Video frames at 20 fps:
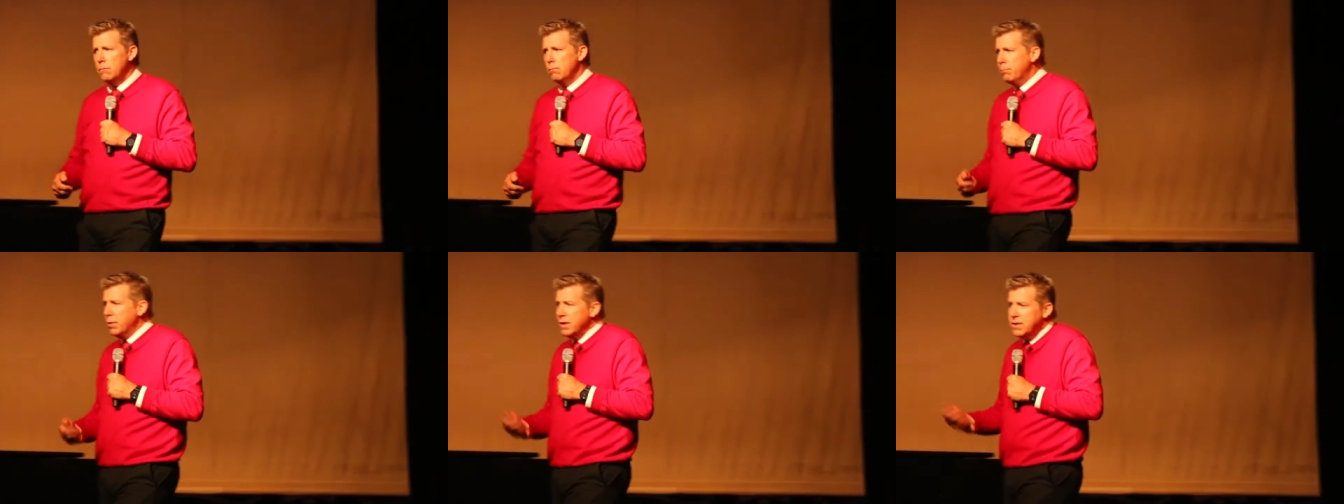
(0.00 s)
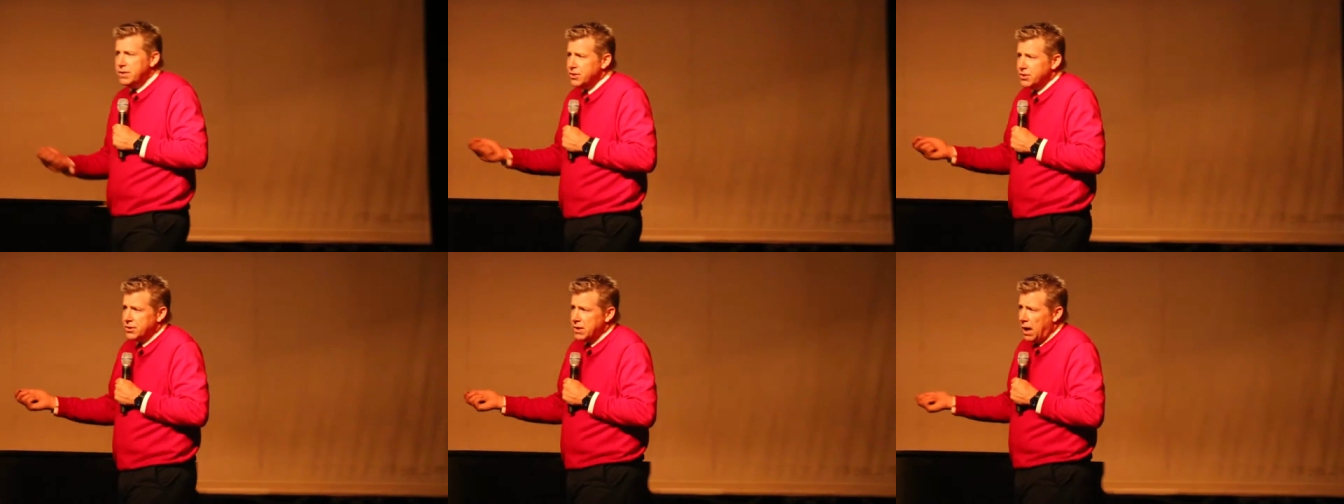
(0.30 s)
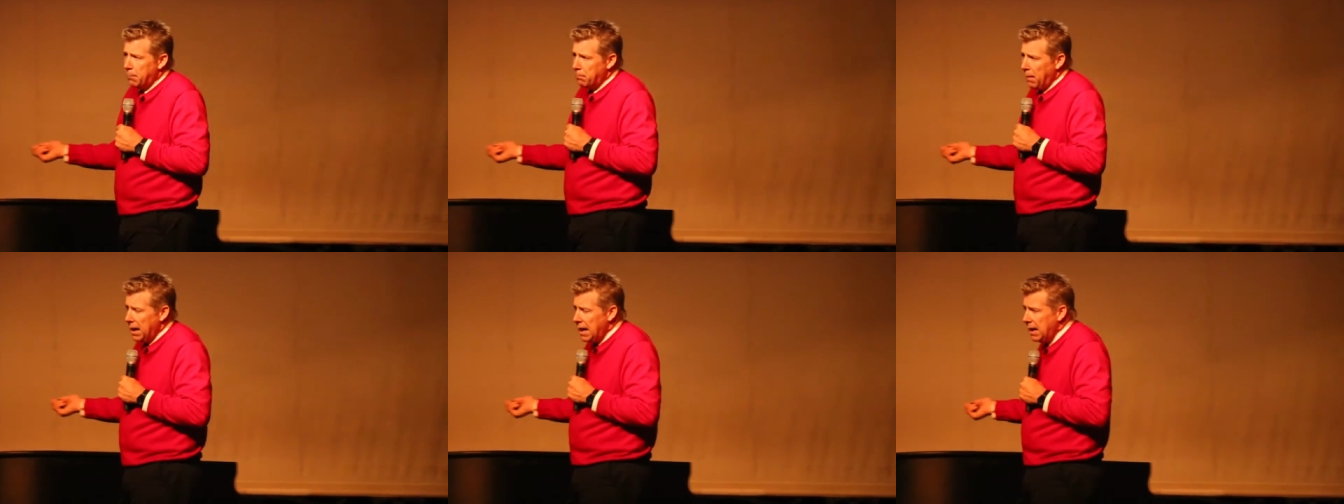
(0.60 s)
But it's just
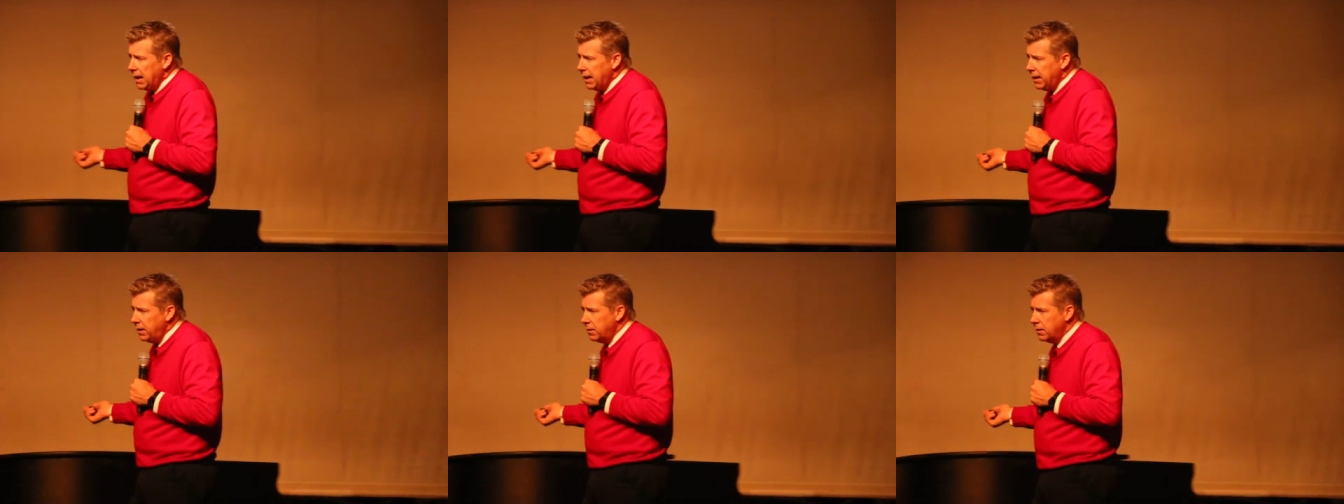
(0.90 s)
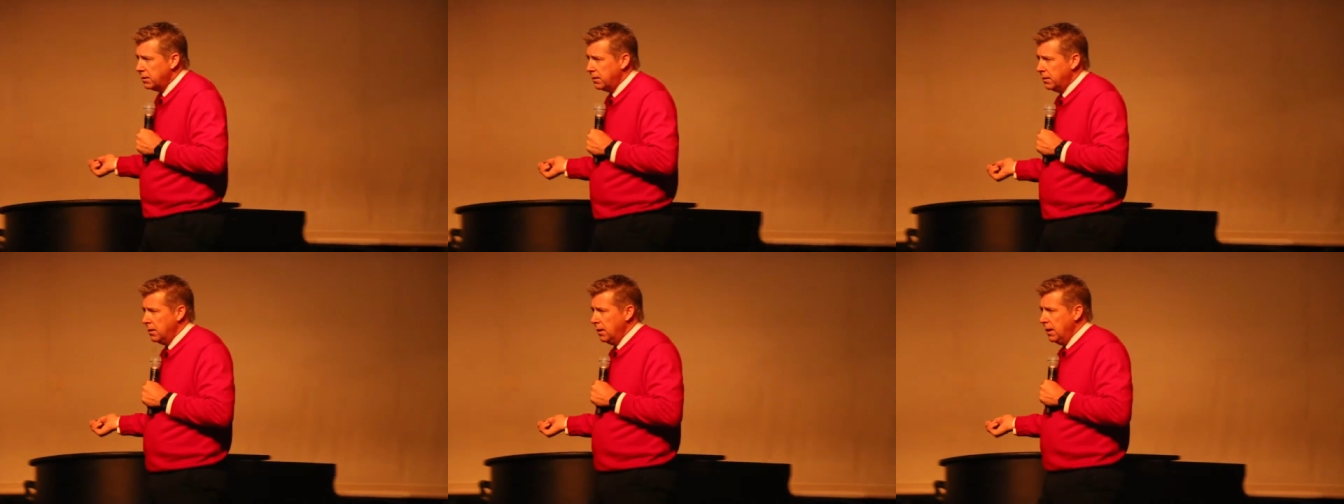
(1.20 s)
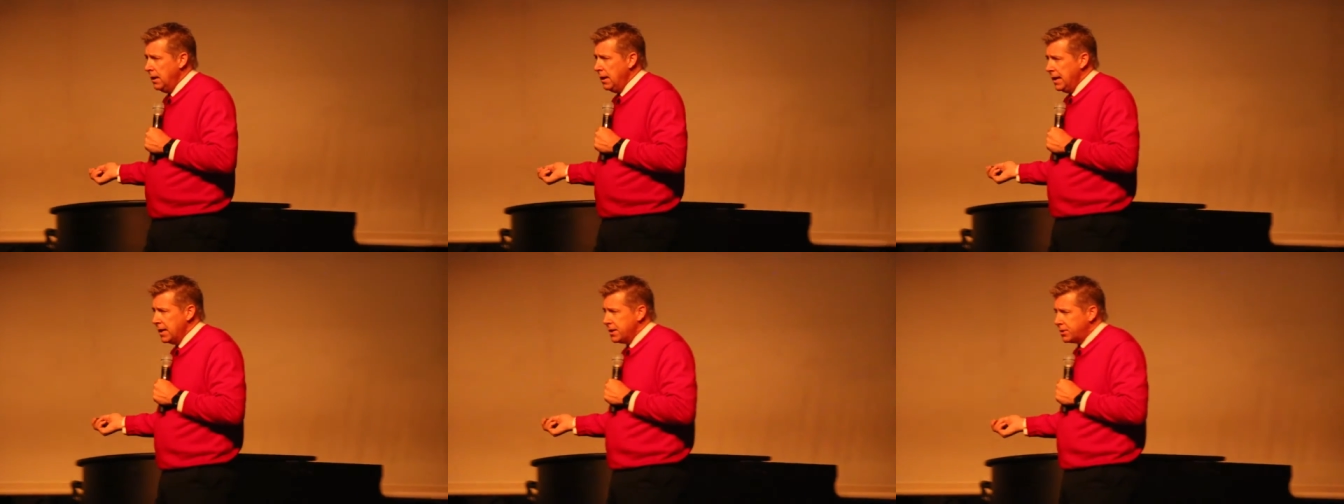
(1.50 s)
not mine.
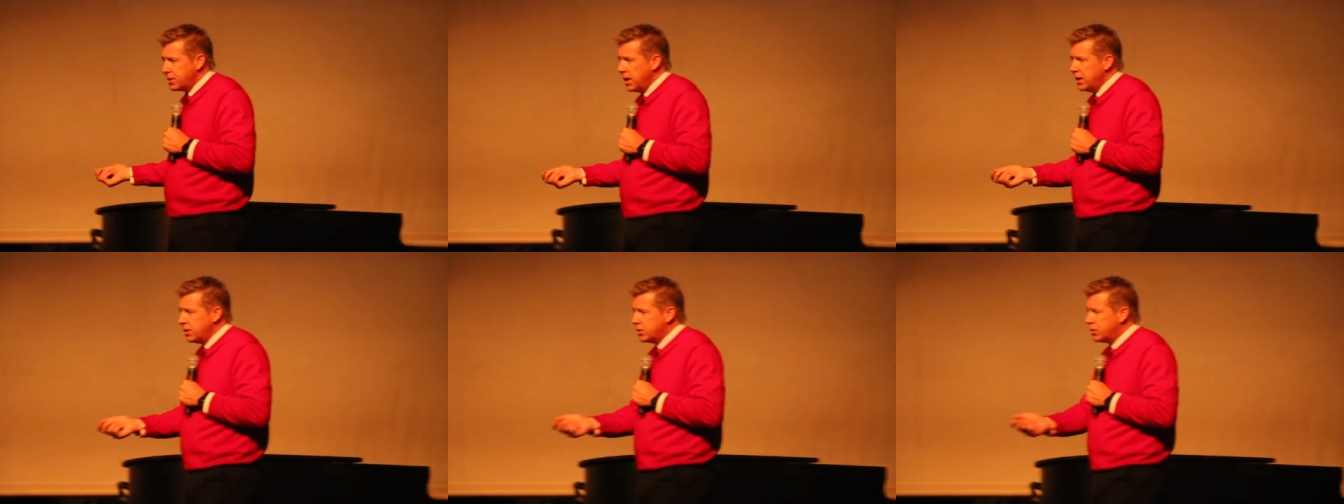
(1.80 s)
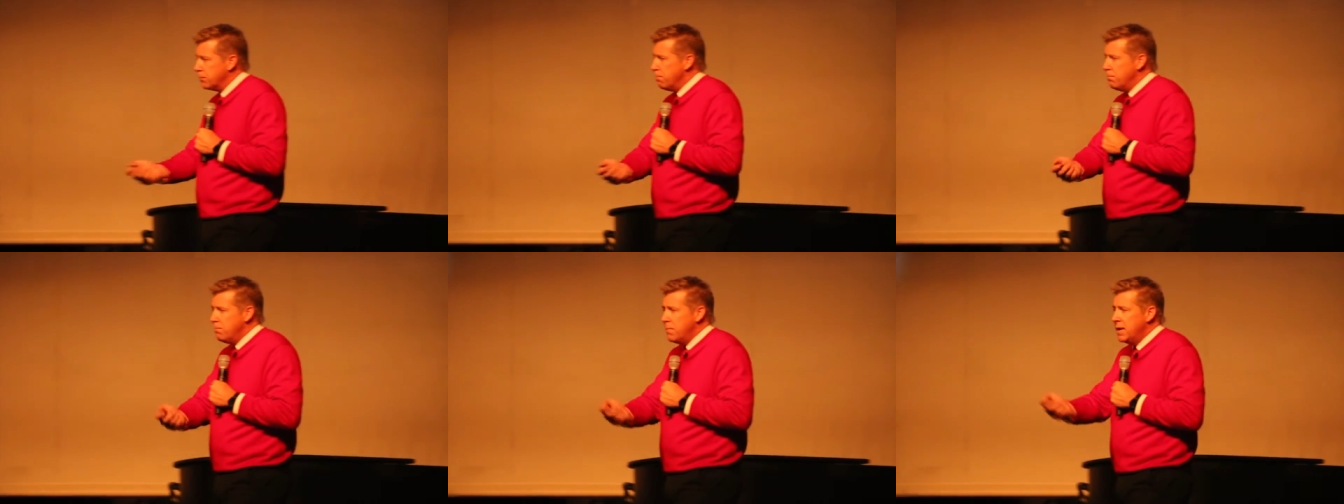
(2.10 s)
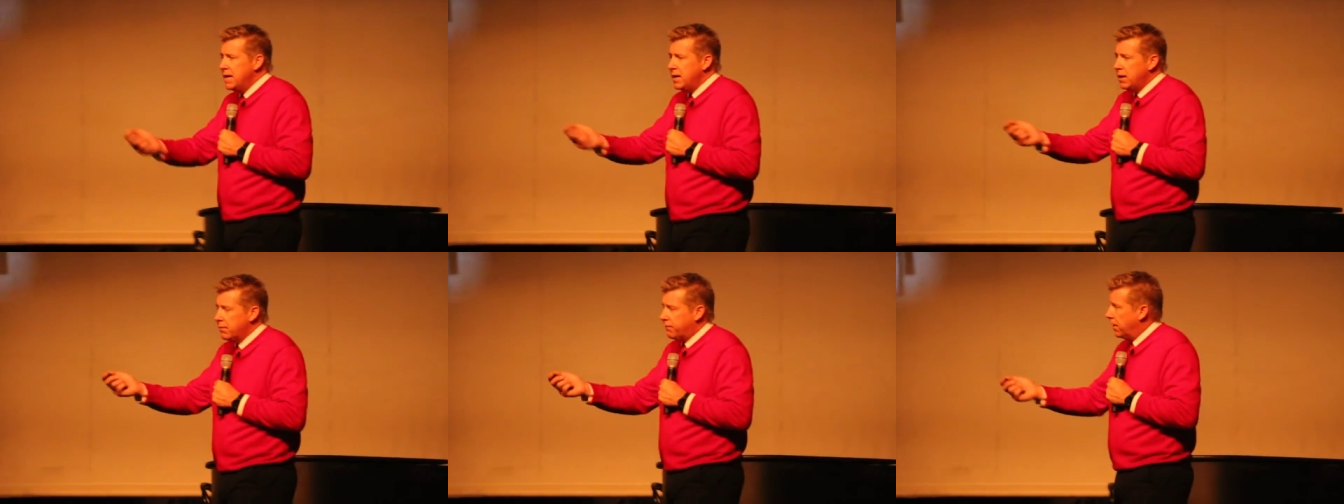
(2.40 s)
He changed
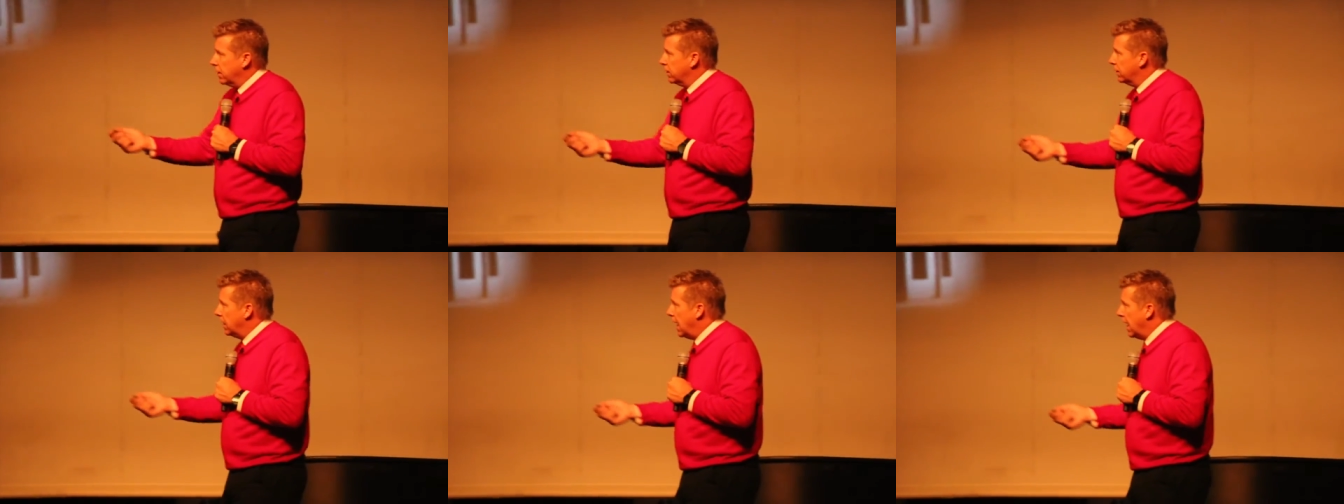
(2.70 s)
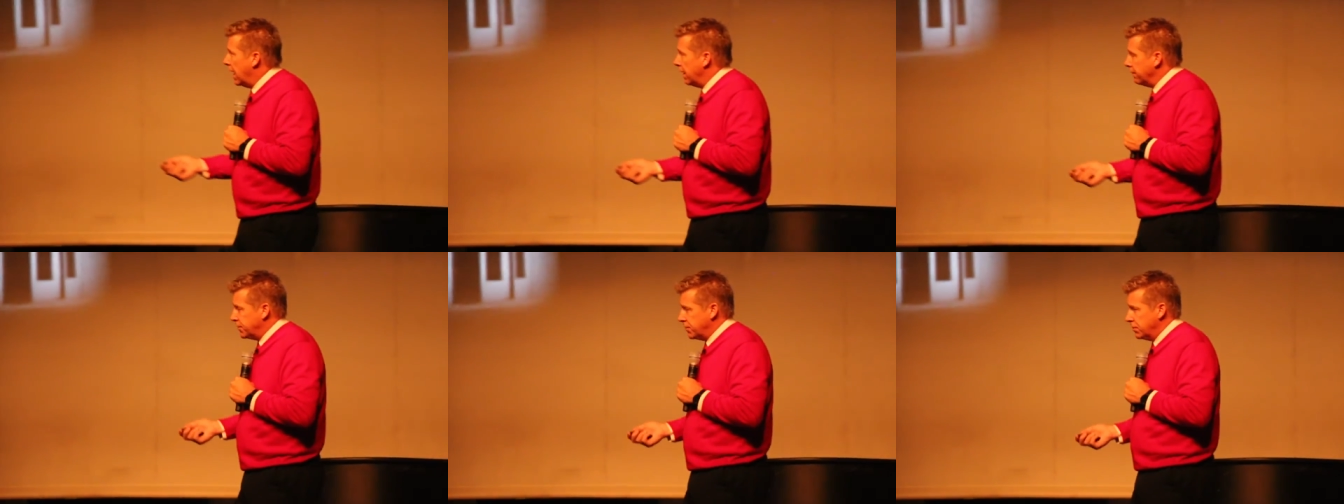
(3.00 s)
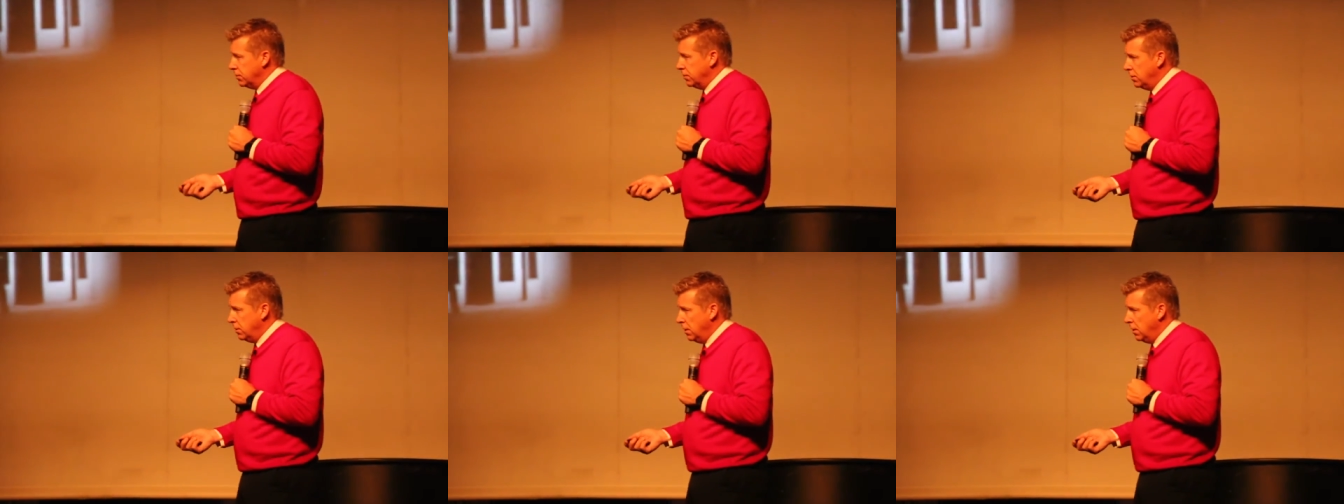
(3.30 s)
many of our lives.